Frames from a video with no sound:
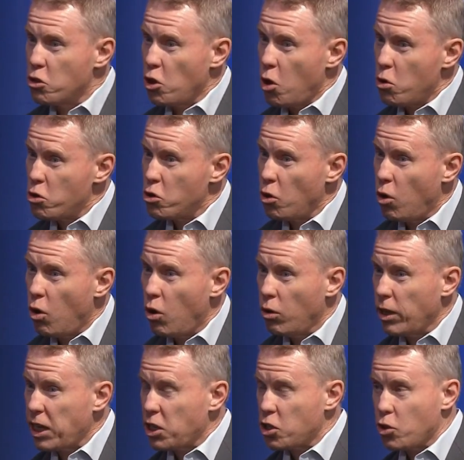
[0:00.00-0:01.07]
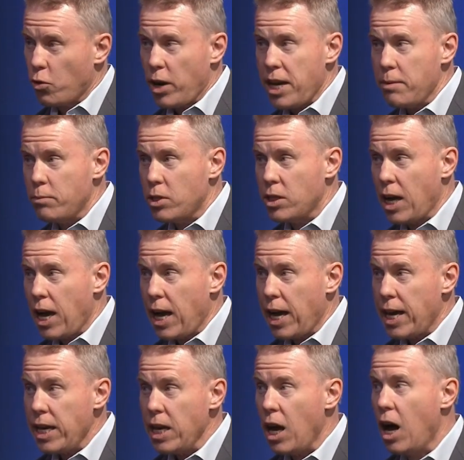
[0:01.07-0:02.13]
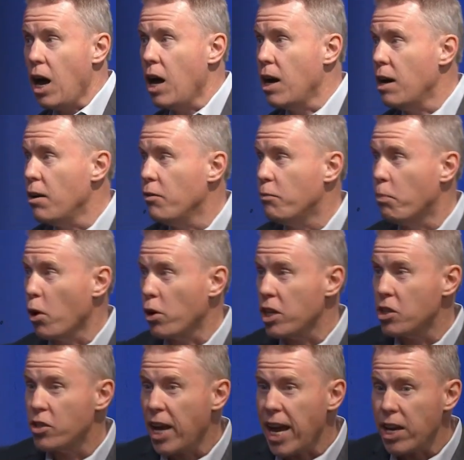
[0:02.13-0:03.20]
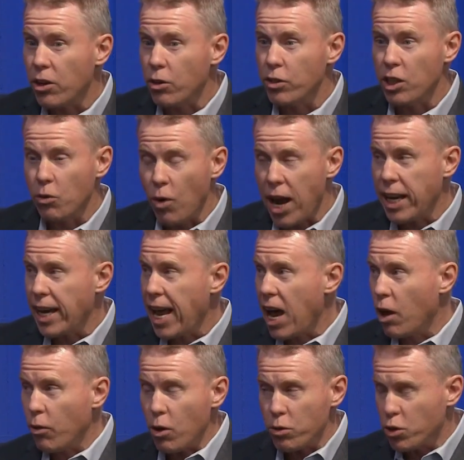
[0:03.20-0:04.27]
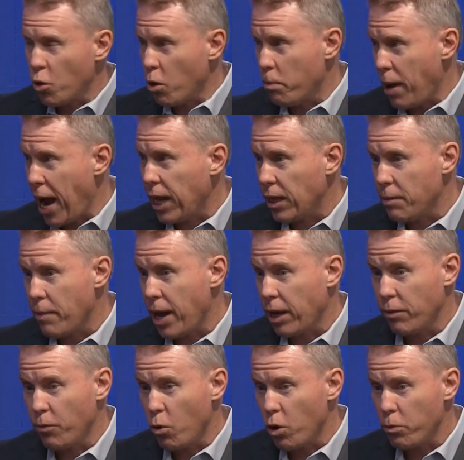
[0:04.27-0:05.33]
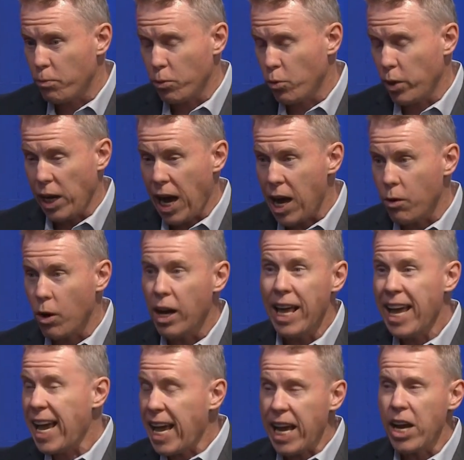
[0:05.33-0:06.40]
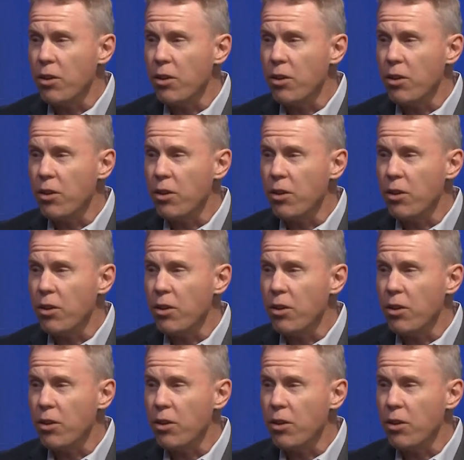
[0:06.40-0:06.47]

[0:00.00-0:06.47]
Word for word: social extreme side of Bernie Sanders. And right now, those two are battling back and forth between Iowa.